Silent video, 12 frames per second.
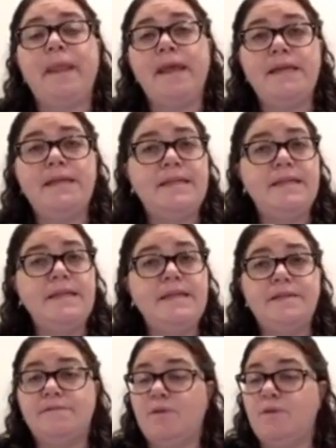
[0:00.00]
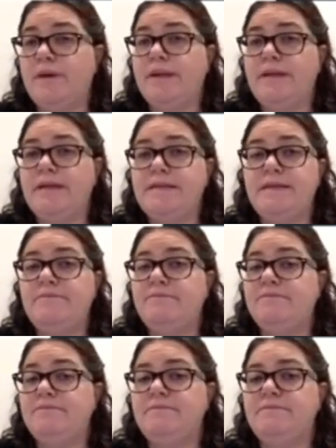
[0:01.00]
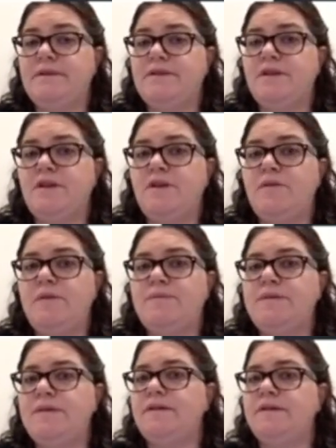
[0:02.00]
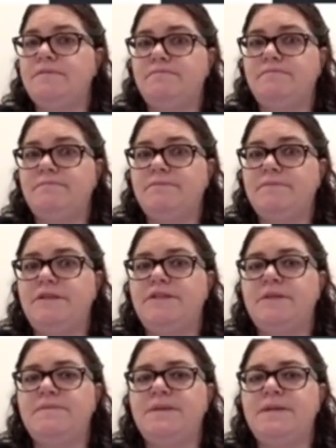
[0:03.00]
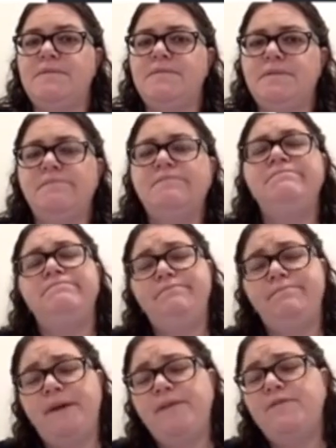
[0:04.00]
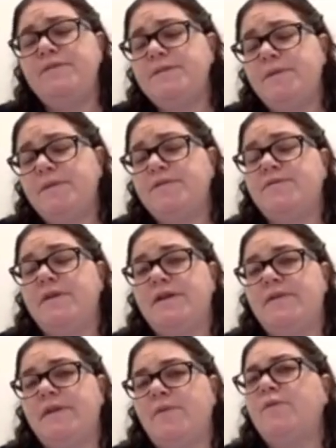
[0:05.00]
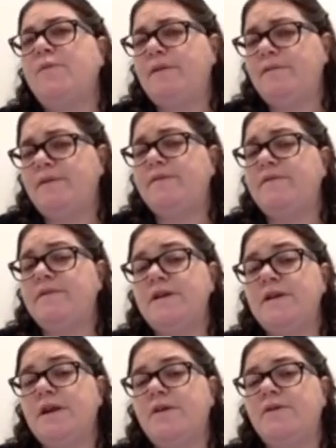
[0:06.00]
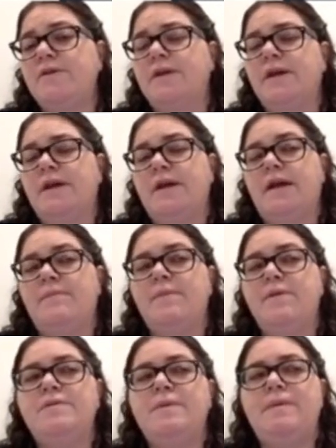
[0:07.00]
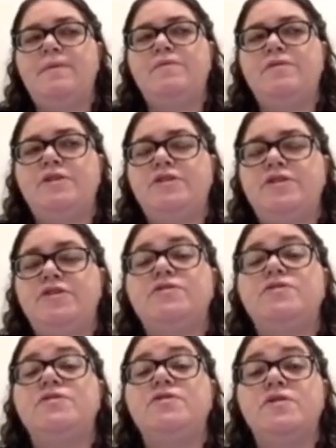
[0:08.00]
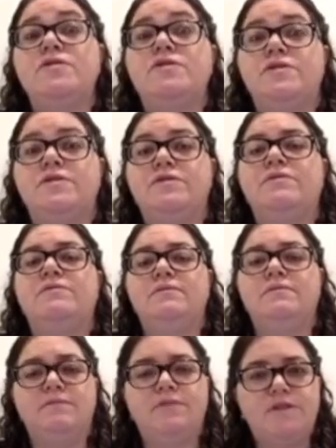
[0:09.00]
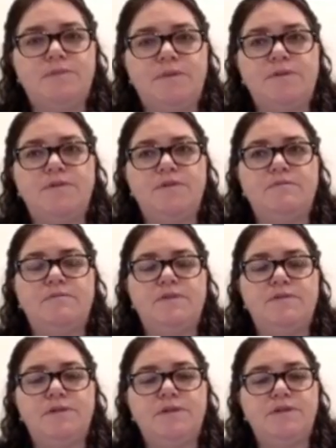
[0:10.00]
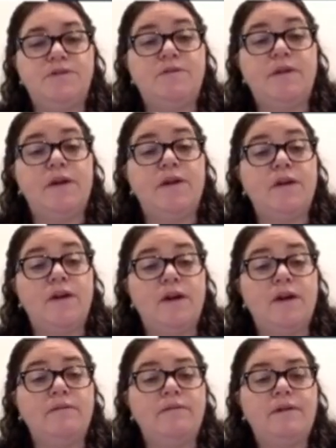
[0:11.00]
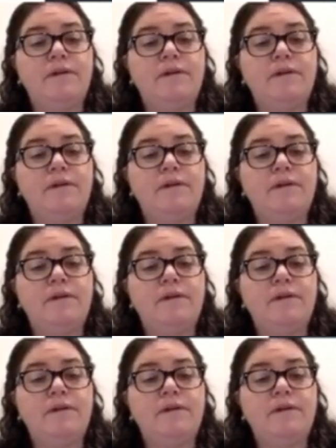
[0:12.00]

Internet, quick and easy. As you load a website, that jumps up, but the response rate of that will be very, very low. Most people will just choose not to respond to a survey online.